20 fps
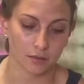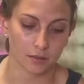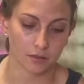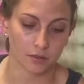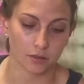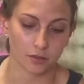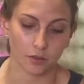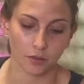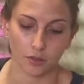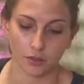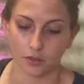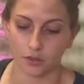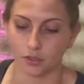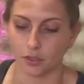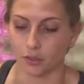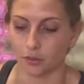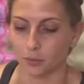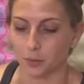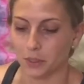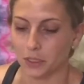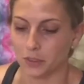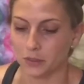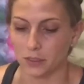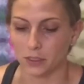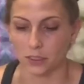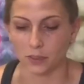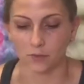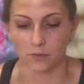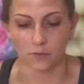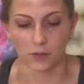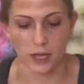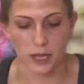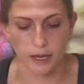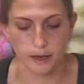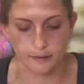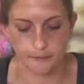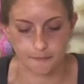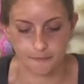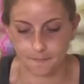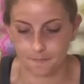So there's still a piece laying
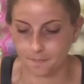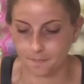flat.